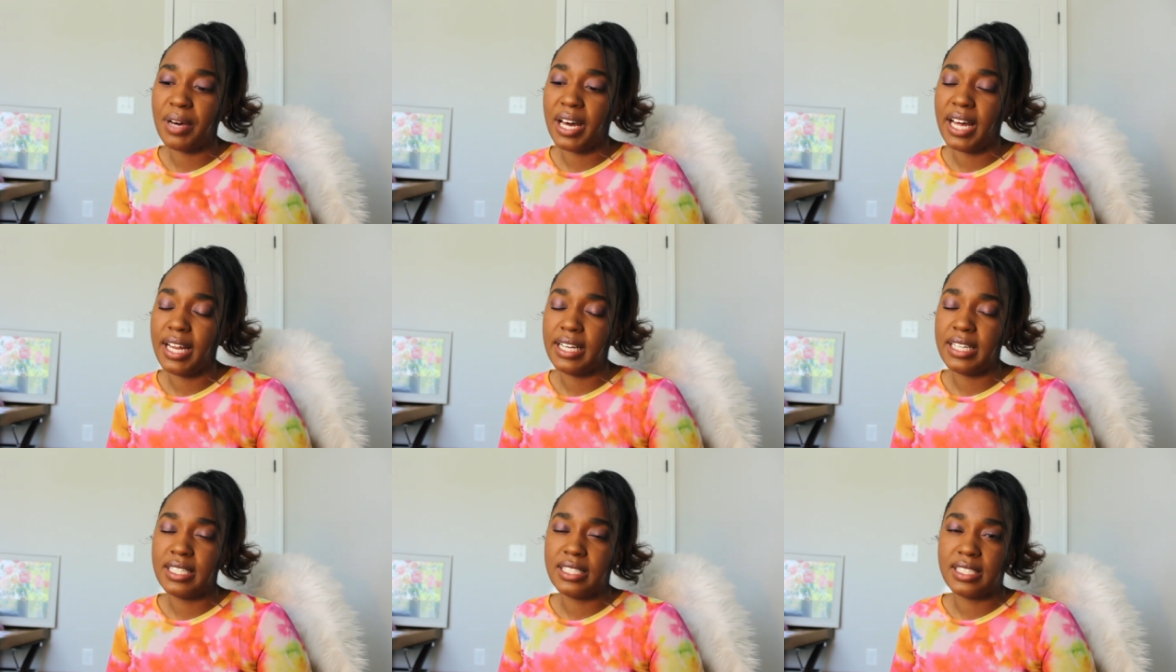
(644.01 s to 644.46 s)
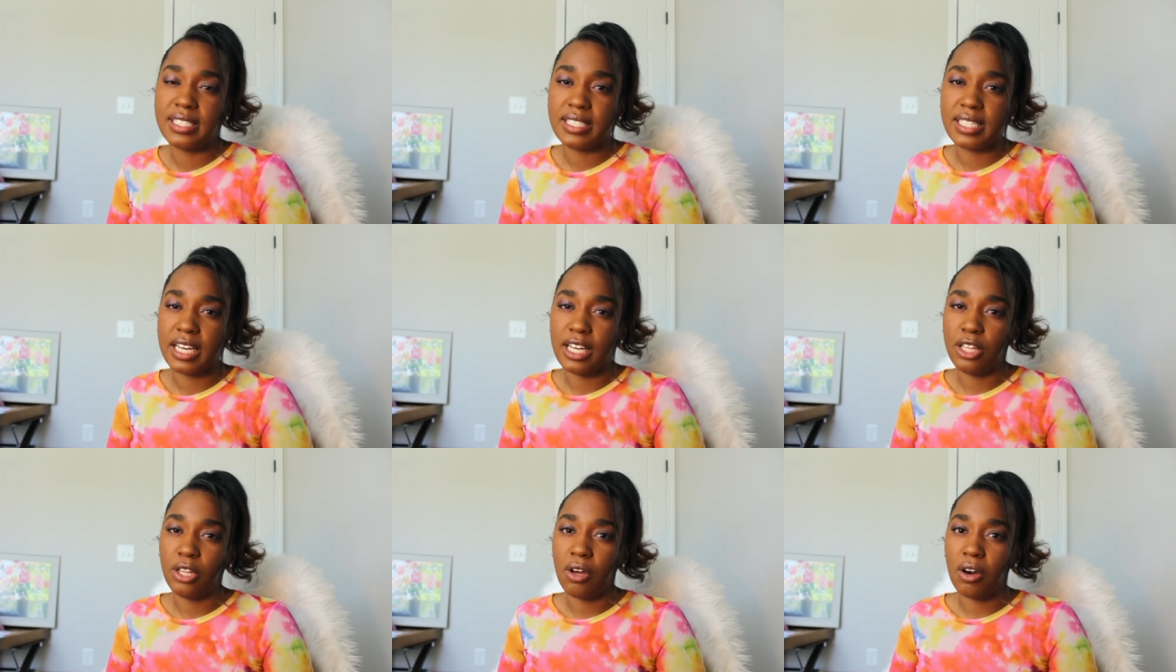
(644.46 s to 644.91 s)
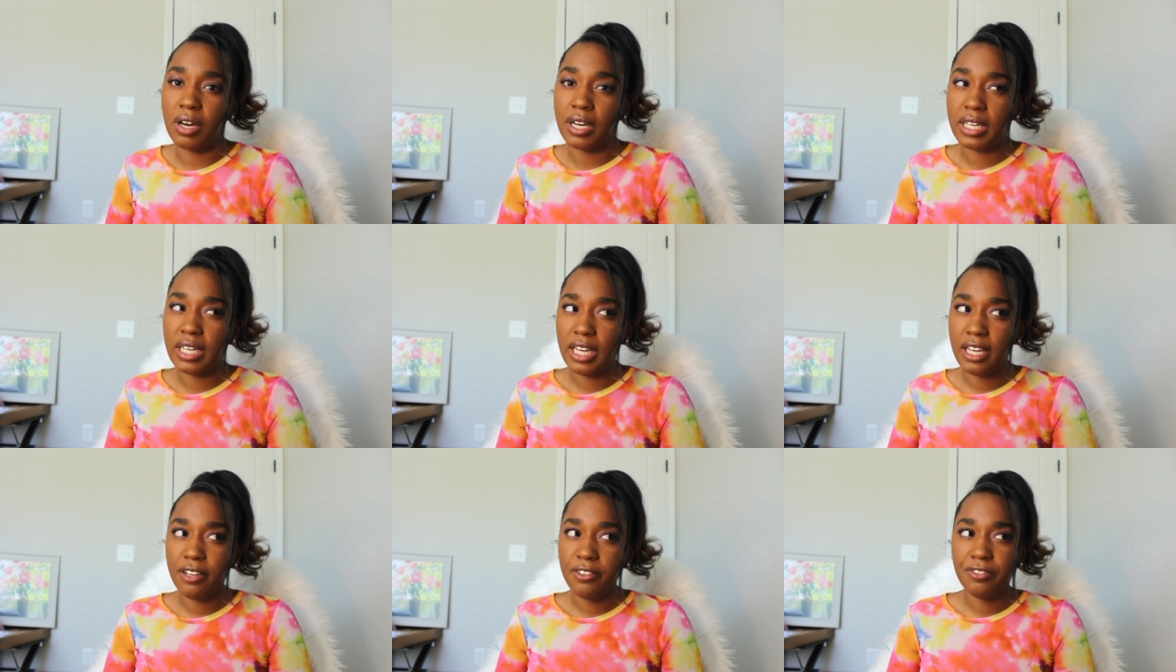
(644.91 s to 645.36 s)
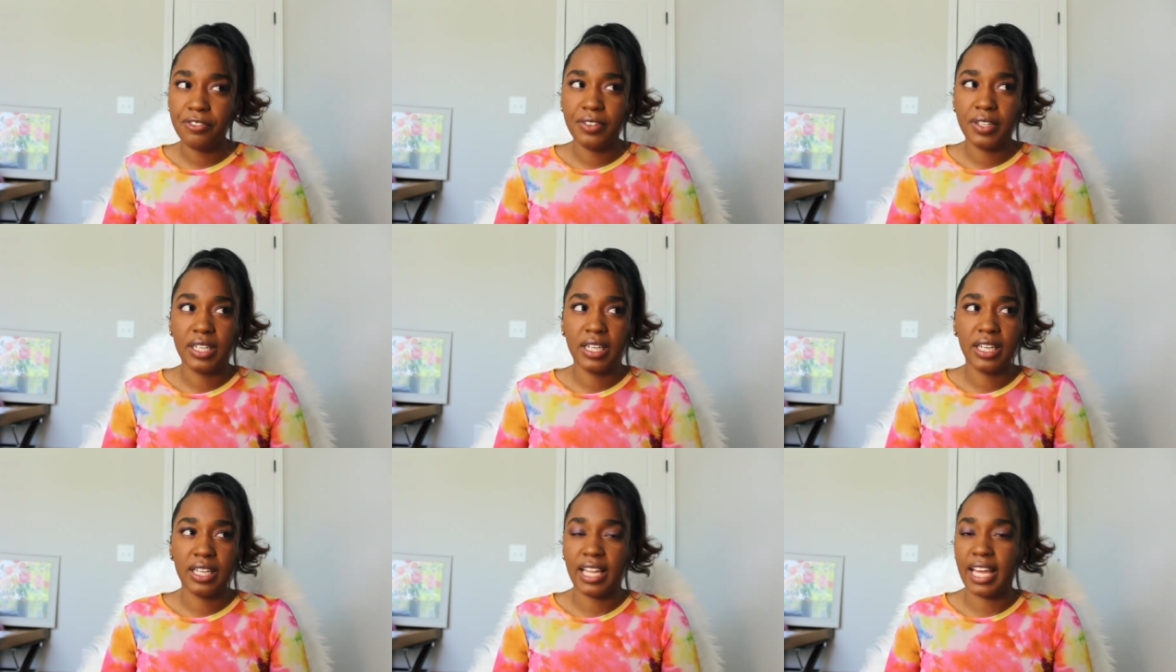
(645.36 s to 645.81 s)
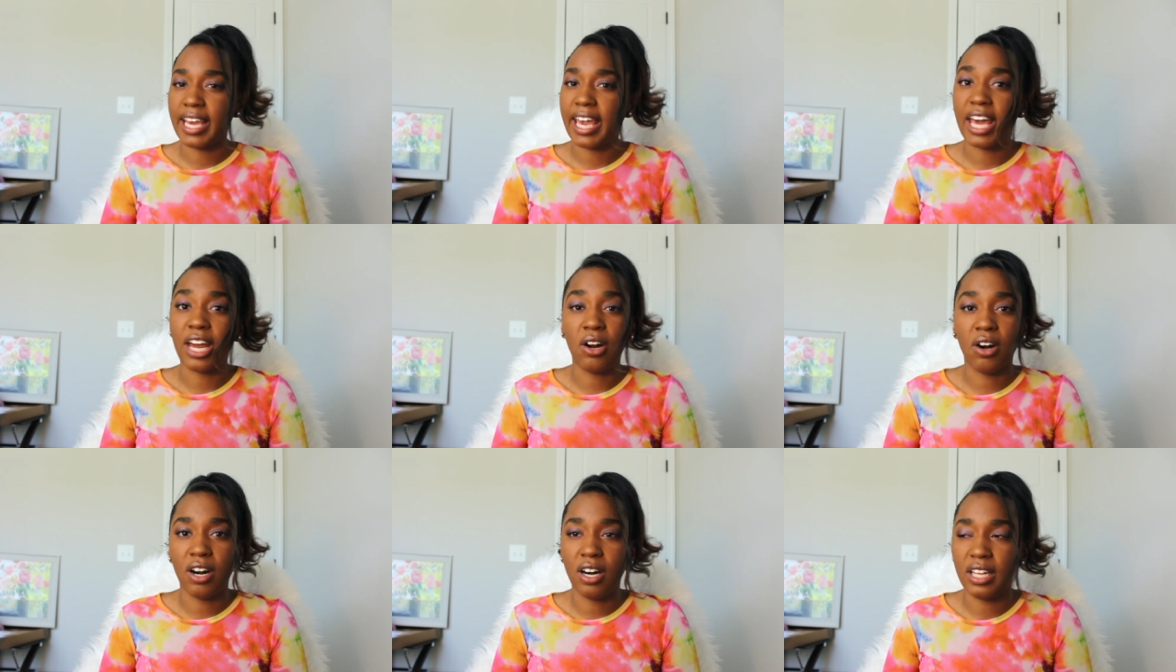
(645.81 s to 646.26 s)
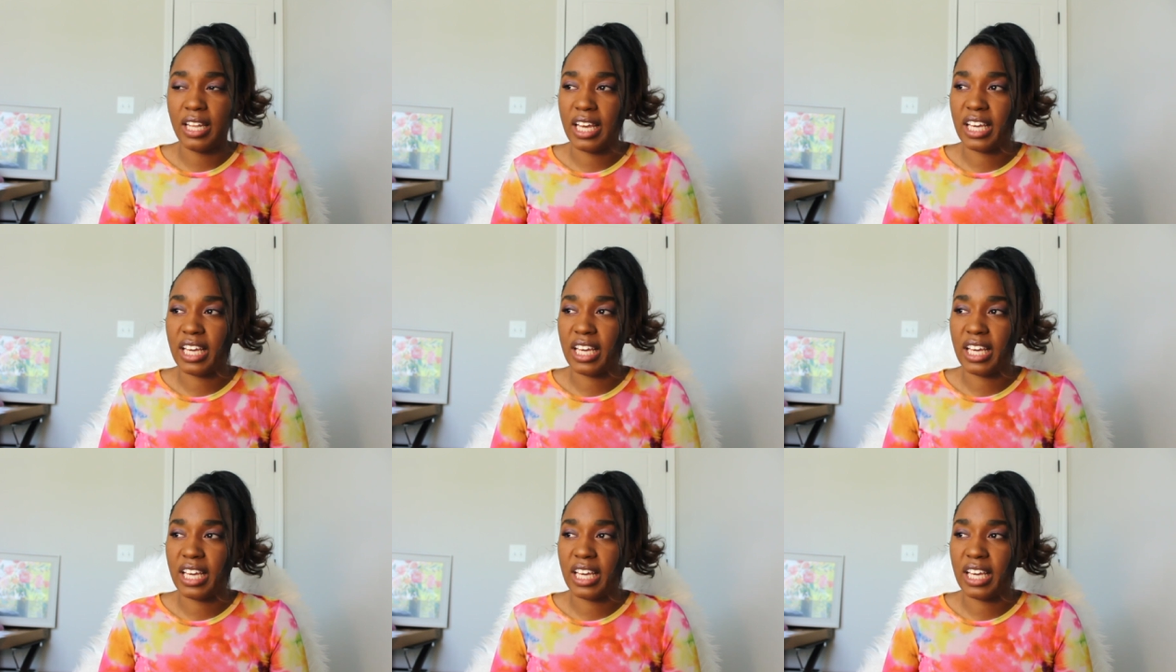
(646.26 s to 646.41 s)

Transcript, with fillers: but I didn't stay long enough, like at all.